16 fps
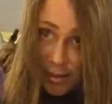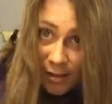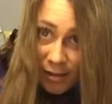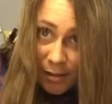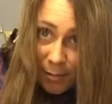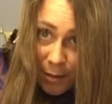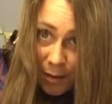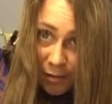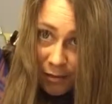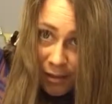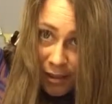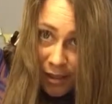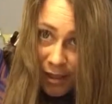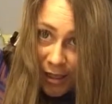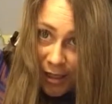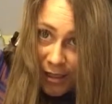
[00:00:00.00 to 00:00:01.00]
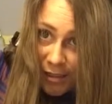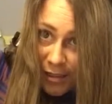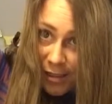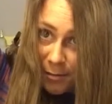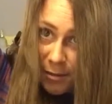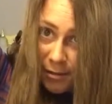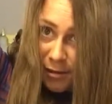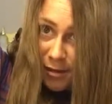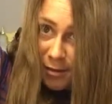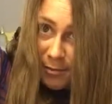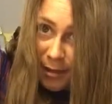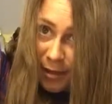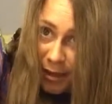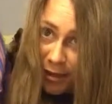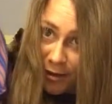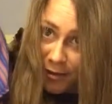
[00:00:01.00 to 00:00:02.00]
supposedly is supposed to
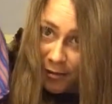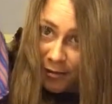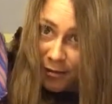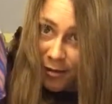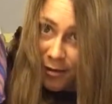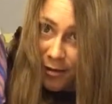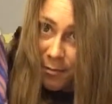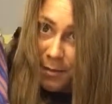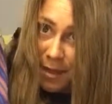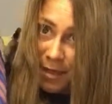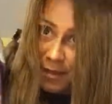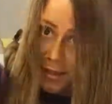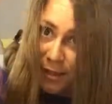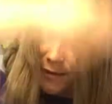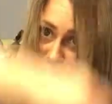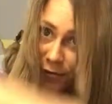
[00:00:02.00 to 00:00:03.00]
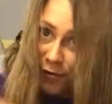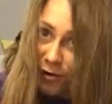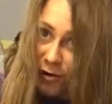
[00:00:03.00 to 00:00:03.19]
be amazing for